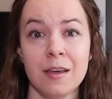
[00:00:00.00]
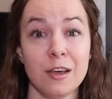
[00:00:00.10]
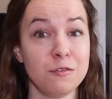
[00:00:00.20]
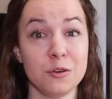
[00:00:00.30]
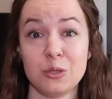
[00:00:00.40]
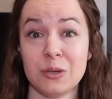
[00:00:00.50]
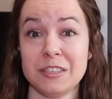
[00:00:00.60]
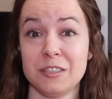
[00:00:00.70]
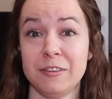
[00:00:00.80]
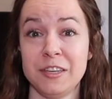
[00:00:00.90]
If you
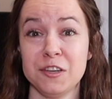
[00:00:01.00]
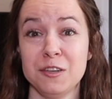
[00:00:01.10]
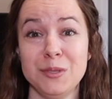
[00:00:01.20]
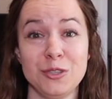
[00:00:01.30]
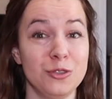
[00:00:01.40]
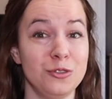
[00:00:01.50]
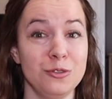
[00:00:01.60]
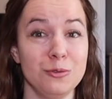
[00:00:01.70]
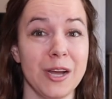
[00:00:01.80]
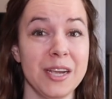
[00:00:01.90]
enjoyed this video, be sure
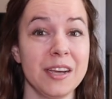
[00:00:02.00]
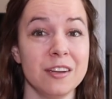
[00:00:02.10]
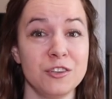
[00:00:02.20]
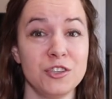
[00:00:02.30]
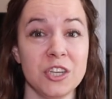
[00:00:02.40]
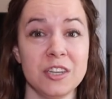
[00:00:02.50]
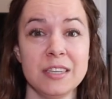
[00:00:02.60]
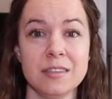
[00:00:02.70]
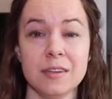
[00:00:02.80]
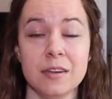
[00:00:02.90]
to like and share
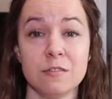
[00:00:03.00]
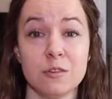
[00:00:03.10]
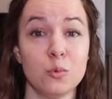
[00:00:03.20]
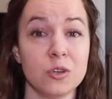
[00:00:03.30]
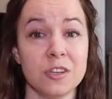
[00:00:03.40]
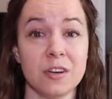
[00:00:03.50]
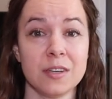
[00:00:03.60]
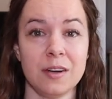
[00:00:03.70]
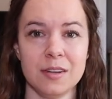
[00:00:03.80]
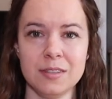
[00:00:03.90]
it. And for more
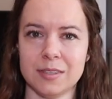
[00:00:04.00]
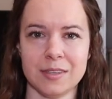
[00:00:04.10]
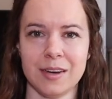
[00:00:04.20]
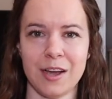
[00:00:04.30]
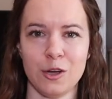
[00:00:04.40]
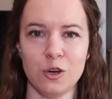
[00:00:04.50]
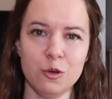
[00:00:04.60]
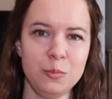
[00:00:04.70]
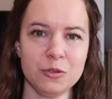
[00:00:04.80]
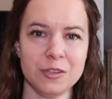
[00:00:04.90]
dark content, I
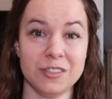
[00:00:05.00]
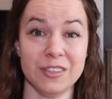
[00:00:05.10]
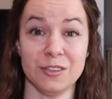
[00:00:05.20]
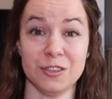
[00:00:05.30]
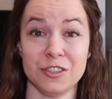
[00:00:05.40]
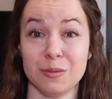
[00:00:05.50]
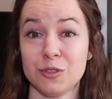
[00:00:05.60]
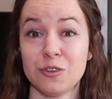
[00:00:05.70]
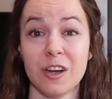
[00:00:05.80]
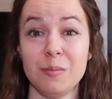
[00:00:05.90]
hope you'll consider
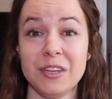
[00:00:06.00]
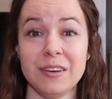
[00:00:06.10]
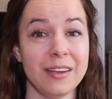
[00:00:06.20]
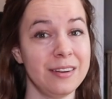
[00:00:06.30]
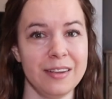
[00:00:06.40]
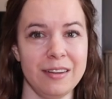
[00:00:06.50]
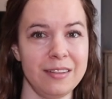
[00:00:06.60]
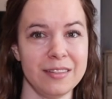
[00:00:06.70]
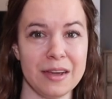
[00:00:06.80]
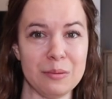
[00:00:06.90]
subscribing and
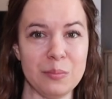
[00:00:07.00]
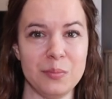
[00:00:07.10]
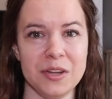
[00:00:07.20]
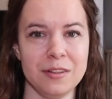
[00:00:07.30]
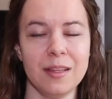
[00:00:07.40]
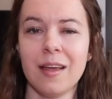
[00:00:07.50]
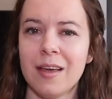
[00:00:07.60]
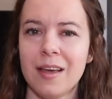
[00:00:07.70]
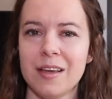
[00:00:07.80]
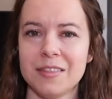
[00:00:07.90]
hitting that bell.
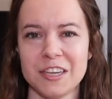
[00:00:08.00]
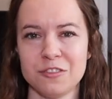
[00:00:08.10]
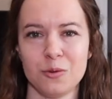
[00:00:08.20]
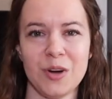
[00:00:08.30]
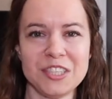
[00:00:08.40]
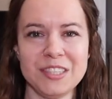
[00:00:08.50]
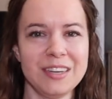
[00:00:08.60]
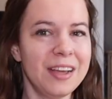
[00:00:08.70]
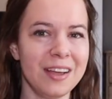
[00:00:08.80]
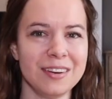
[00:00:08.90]
Thanks for
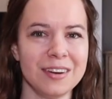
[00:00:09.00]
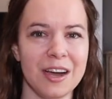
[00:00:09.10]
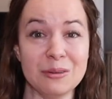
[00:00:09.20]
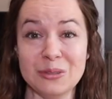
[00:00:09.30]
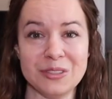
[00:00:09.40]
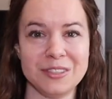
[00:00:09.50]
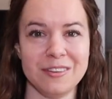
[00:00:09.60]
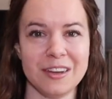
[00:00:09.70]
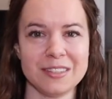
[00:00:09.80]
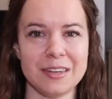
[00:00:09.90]
watching, and I will see
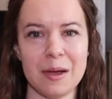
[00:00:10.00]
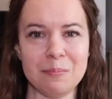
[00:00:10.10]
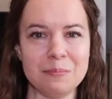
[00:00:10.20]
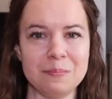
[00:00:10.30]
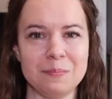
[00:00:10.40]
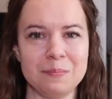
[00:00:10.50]
you next time.